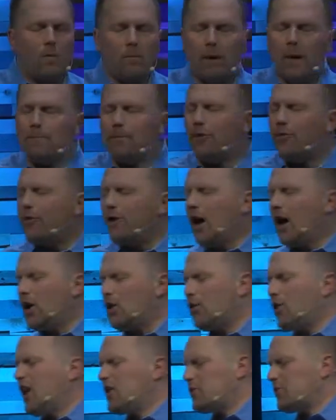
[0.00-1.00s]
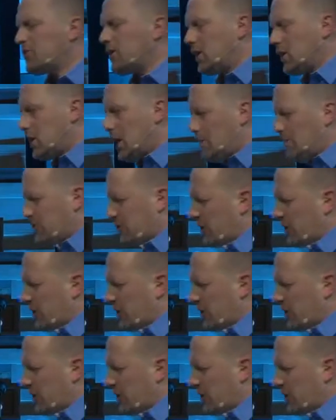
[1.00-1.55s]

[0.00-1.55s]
People thought Christ was going to come as a